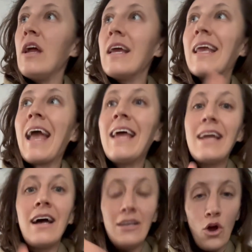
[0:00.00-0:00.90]
it
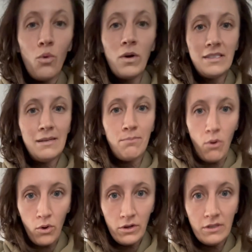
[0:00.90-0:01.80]
cannot know what's
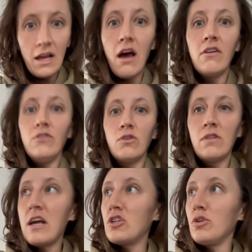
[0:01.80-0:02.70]
important out of your
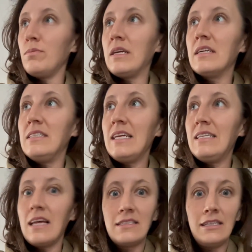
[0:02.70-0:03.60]
lecture because it
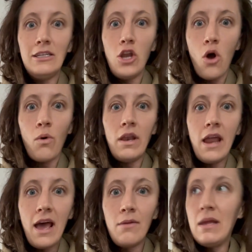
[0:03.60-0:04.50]
doesn't know
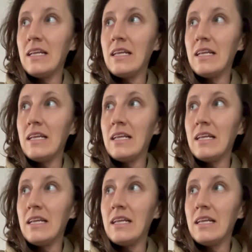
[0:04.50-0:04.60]
anatomy.